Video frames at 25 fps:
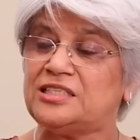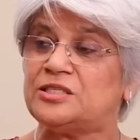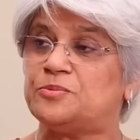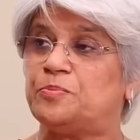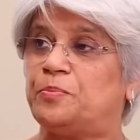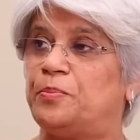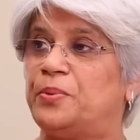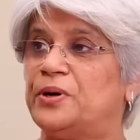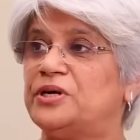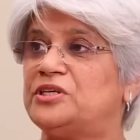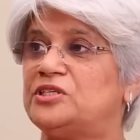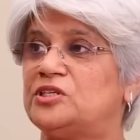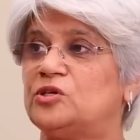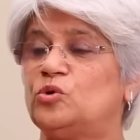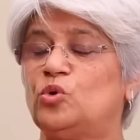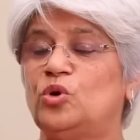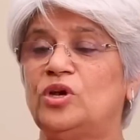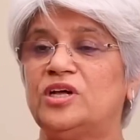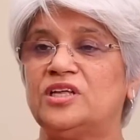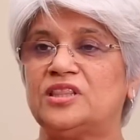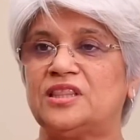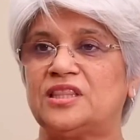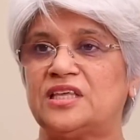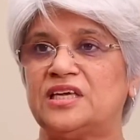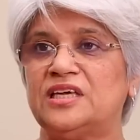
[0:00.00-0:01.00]
this
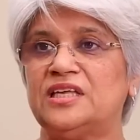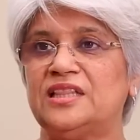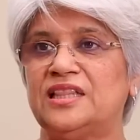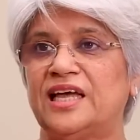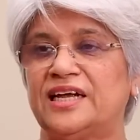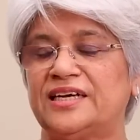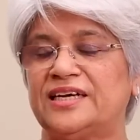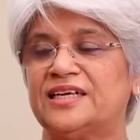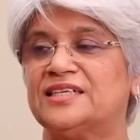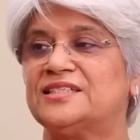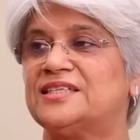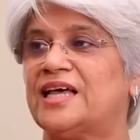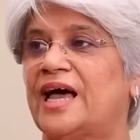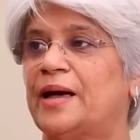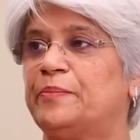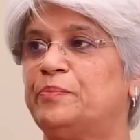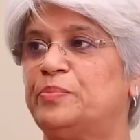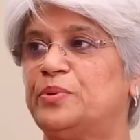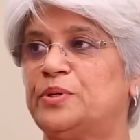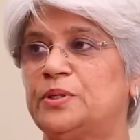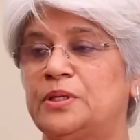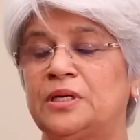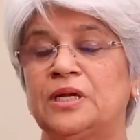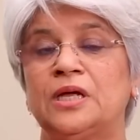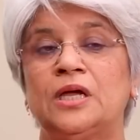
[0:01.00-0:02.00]
particular thing that has
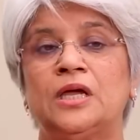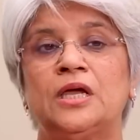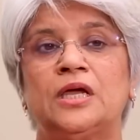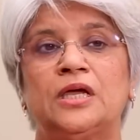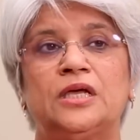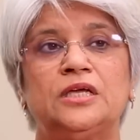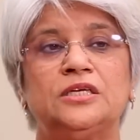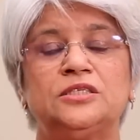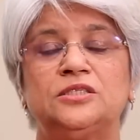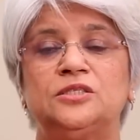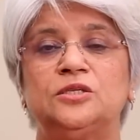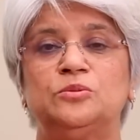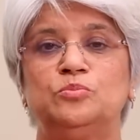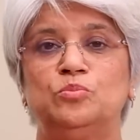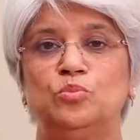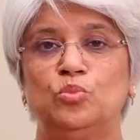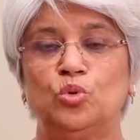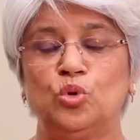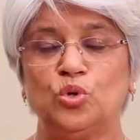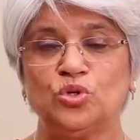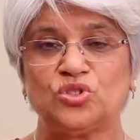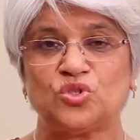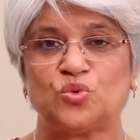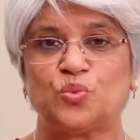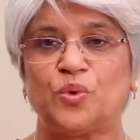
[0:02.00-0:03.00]
happened is the
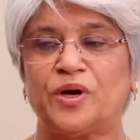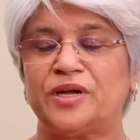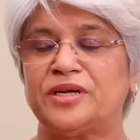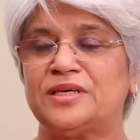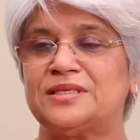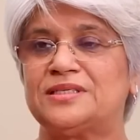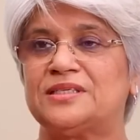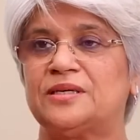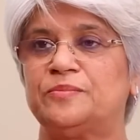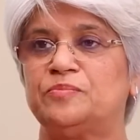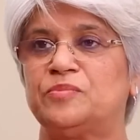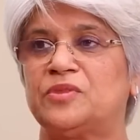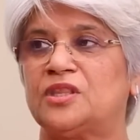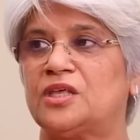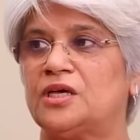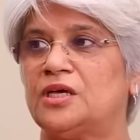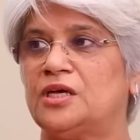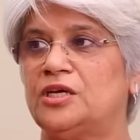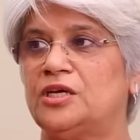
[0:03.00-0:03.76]
most worrisome